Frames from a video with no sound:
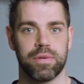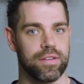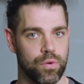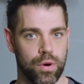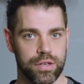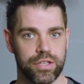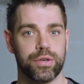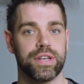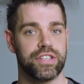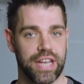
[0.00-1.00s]
but of course, you
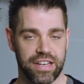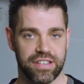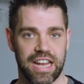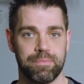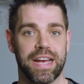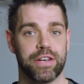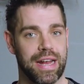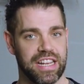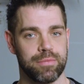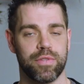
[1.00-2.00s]
can change that by
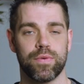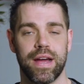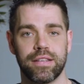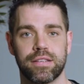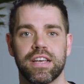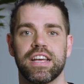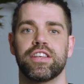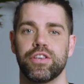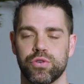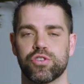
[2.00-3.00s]
granting them the rights in
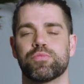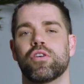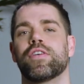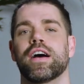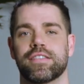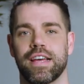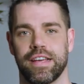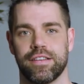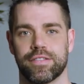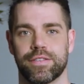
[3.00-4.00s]
the user profile
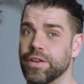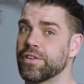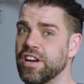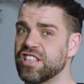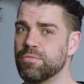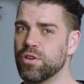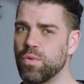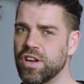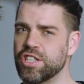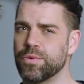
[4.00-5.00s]
settings. Your customer
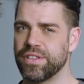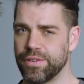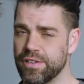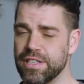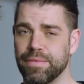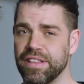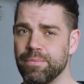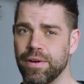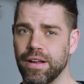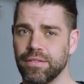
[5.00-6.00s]
wants to return something they
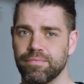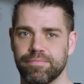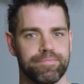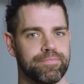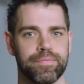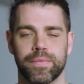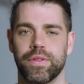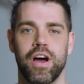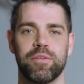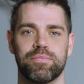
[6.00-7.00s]
bought?
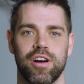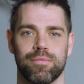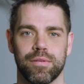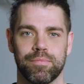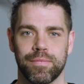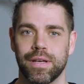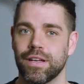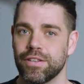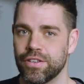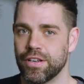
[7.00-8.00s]
Not a problem.
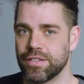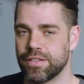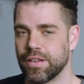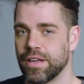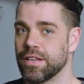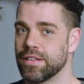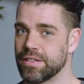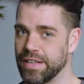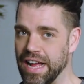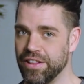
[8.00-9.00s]
Just
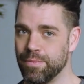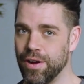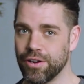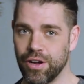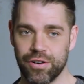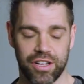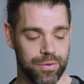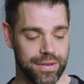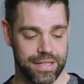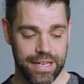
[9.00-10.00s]
scan the barcode on the
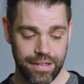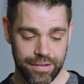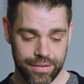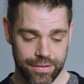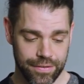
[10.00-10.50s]
receipt,